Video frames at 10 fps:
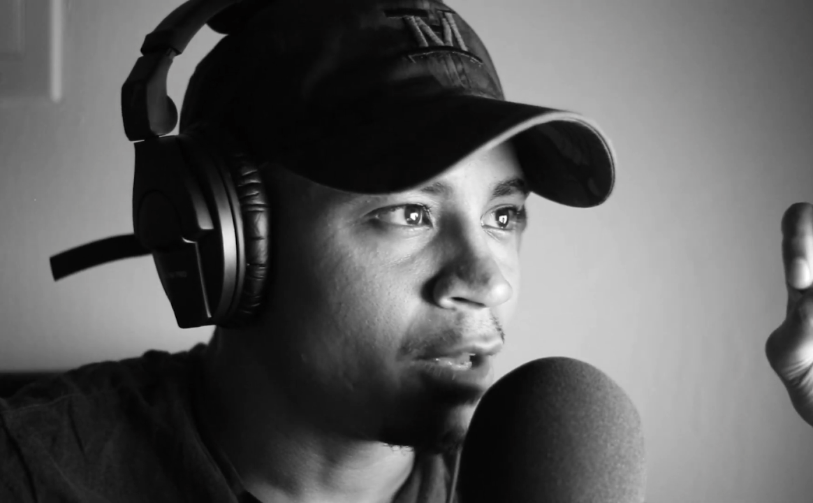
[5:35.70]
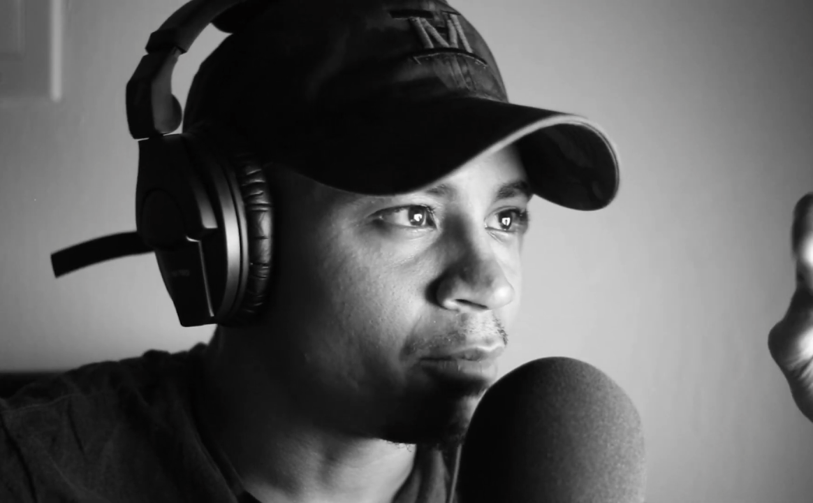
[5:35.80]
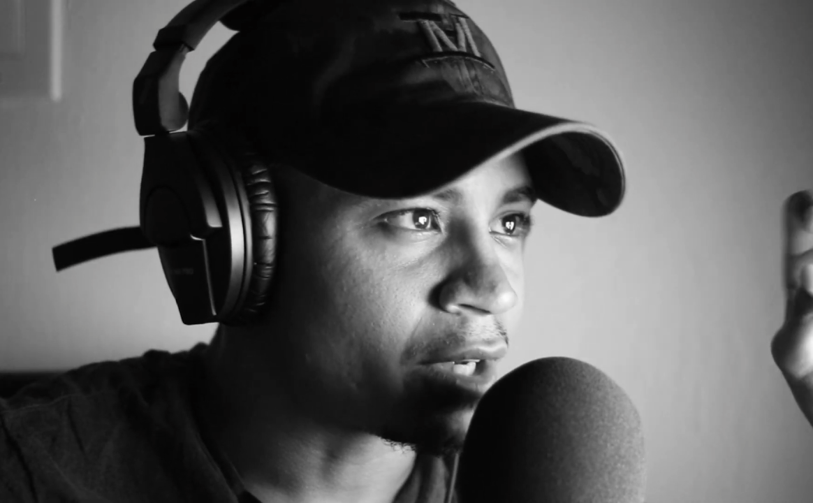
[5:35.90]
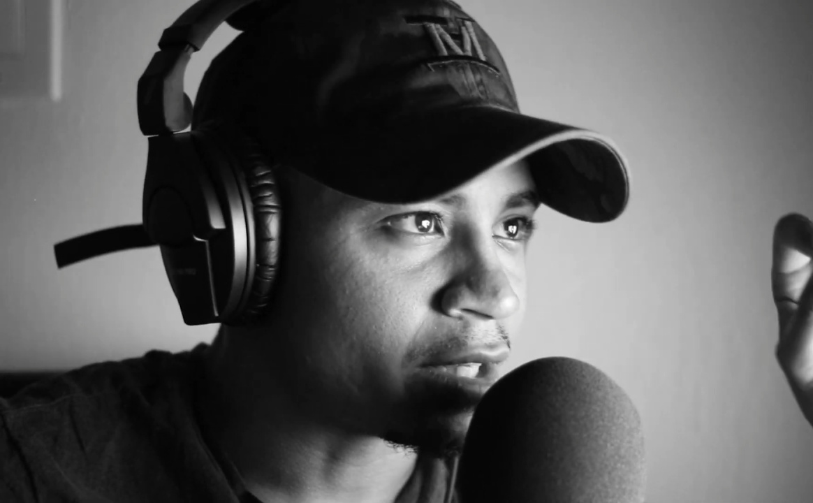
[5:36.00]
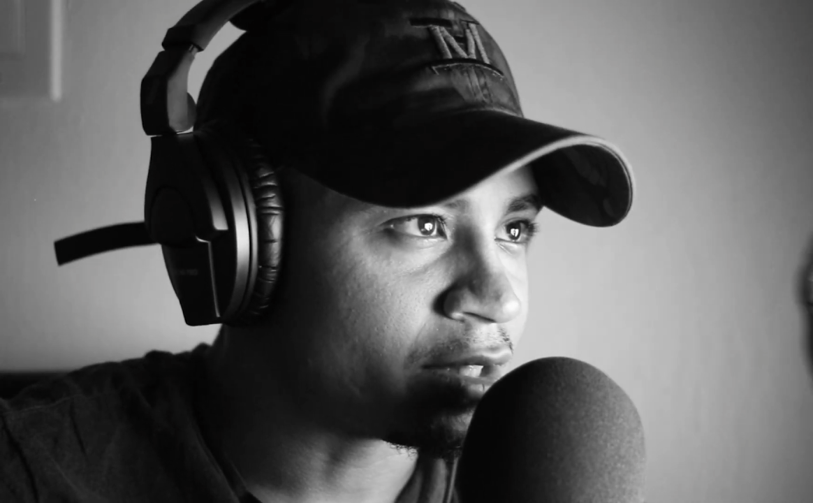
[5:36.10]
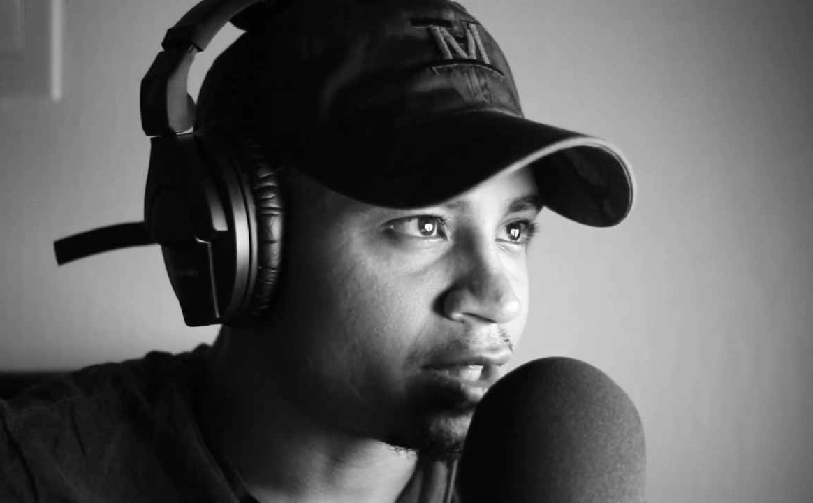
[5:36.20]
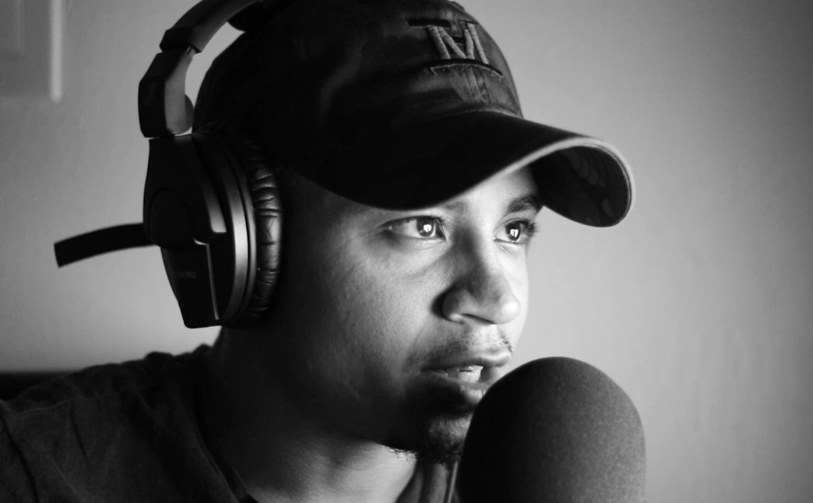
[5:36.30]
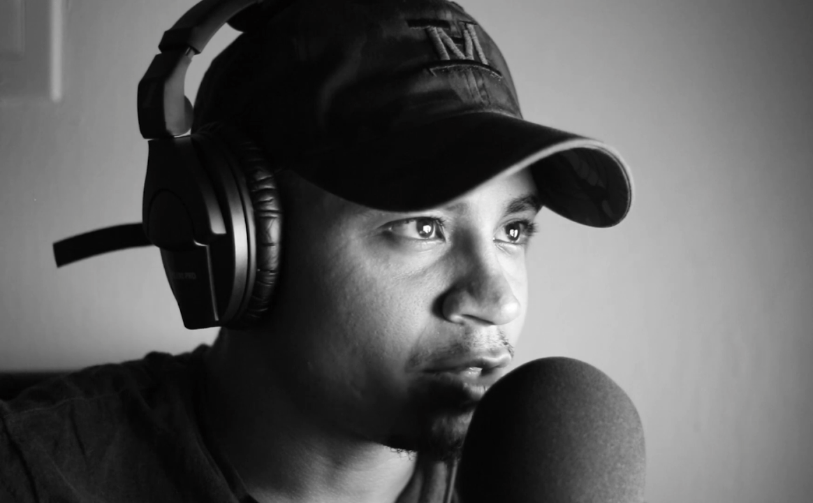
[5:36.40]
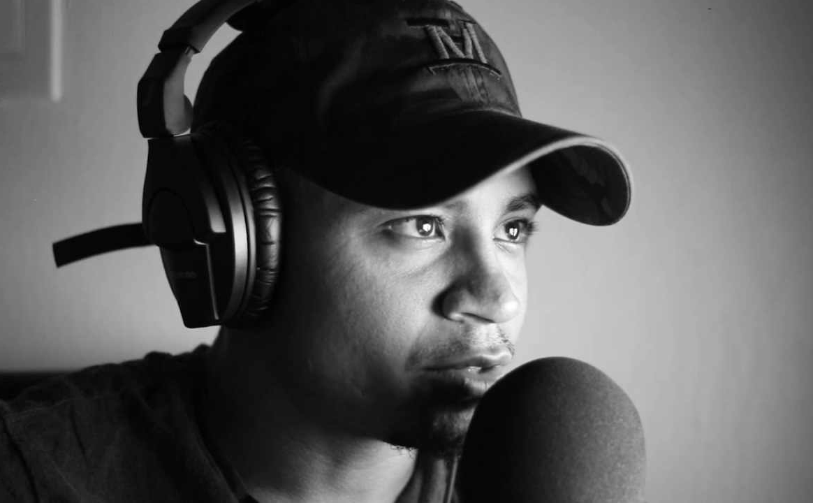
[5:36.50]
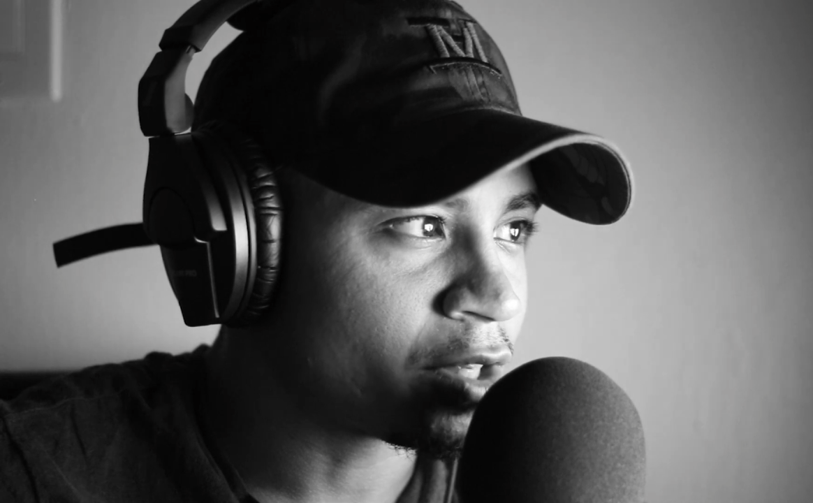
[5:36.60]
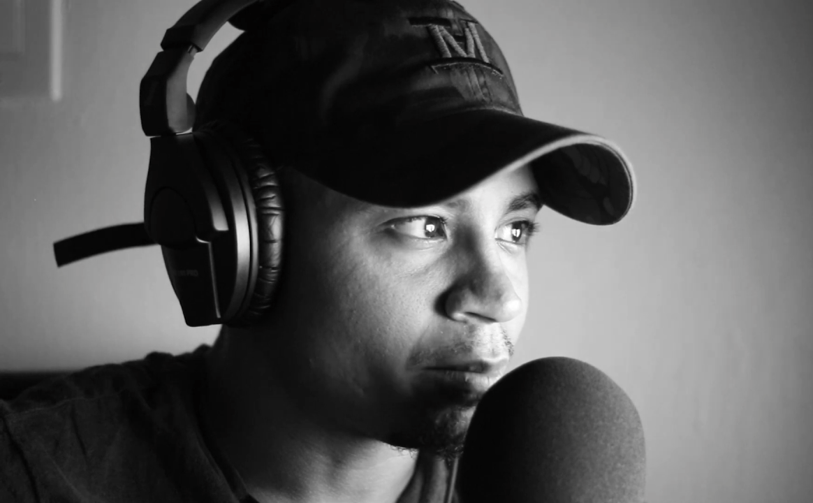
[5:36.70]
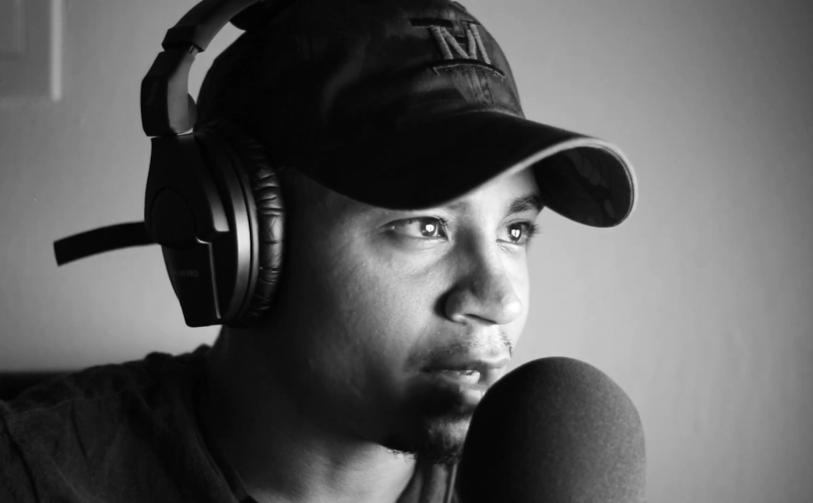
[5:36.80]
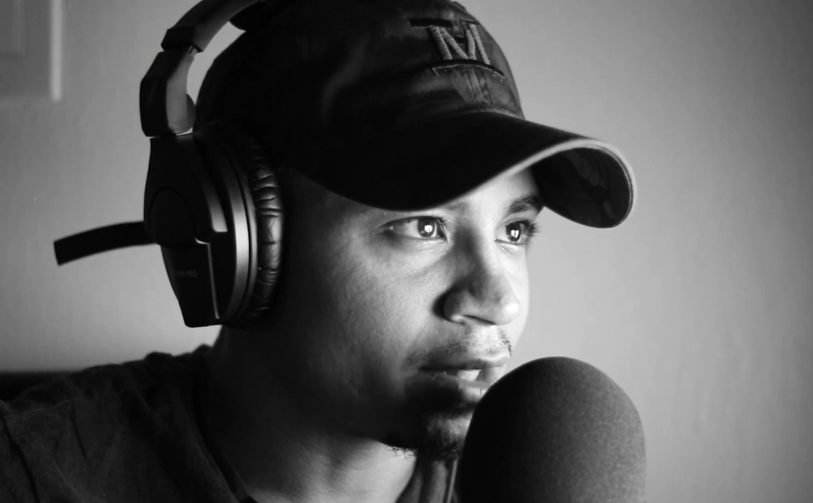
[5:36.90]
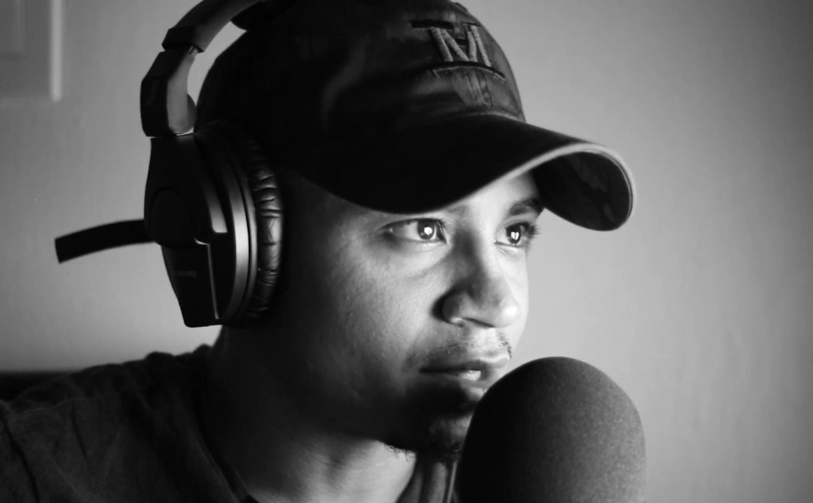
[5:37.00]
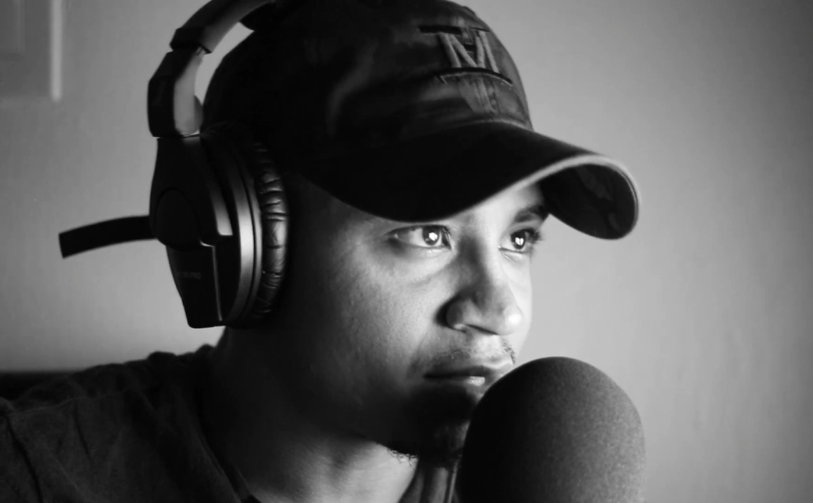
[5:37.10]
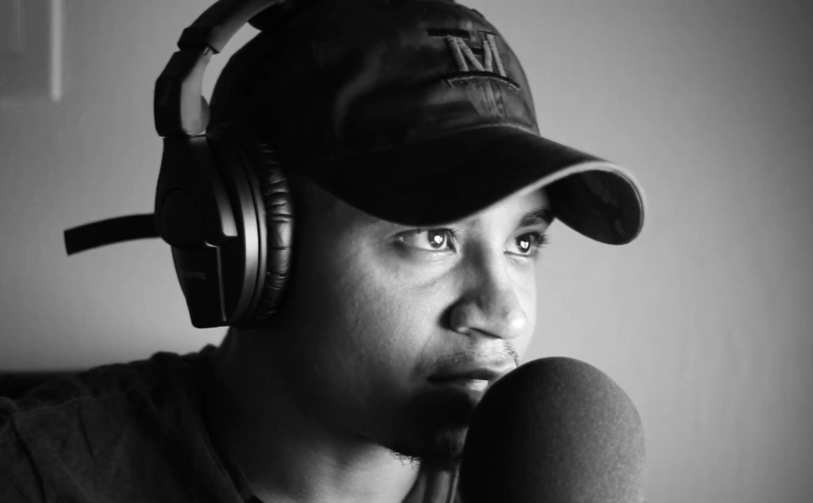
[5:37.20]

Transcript: But continue to make the